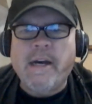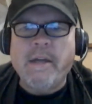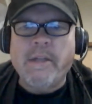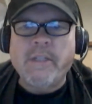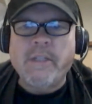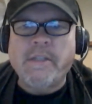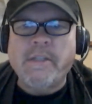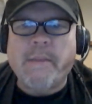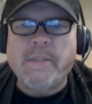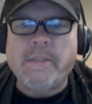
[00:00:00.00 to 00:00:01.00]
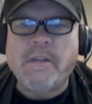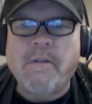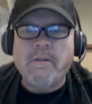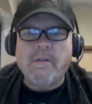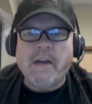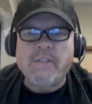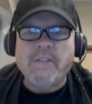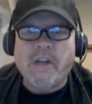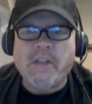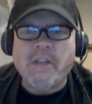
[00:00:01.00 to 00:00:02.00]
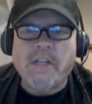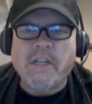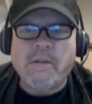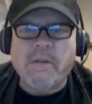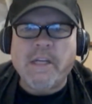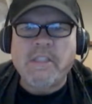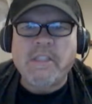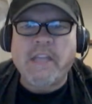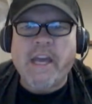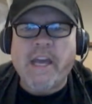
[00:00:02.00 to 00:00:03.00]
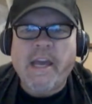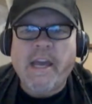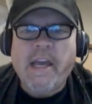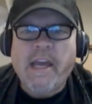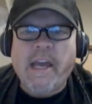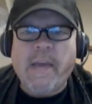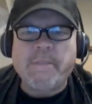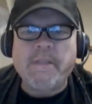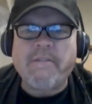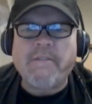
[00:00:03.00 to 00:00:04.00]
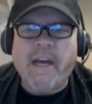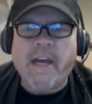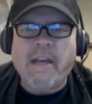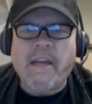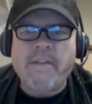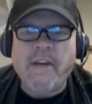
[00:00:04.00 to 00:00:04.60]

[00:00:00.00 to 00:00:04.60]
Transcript: this week's episode of Star Trek Lower Decks, Episode 5,